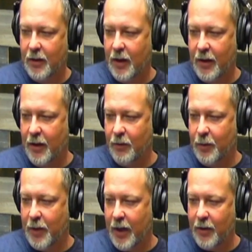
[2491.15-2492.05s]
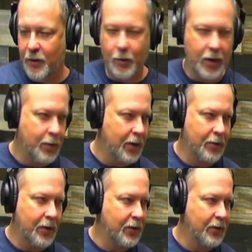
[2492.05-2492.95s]
Everybody, I don't know anybody who
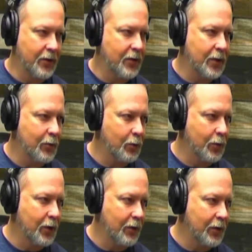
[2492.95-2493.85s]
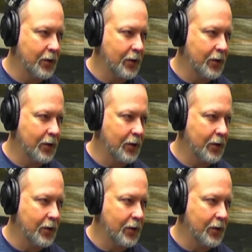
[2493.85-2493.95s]
doesn't just think the world of you.